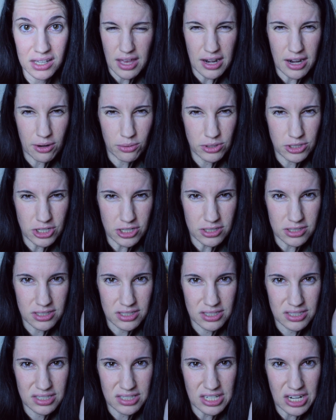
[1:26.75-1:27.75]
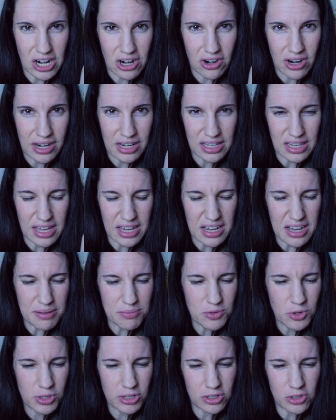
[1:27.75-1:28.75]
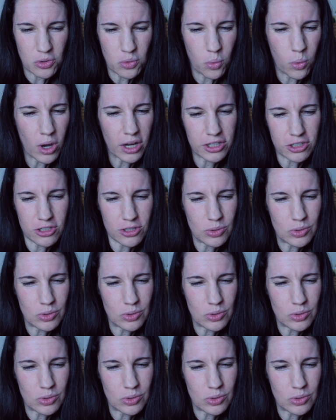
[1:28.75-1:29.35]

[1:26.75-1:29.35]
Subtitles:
and I would just stare at it like I'm going to watch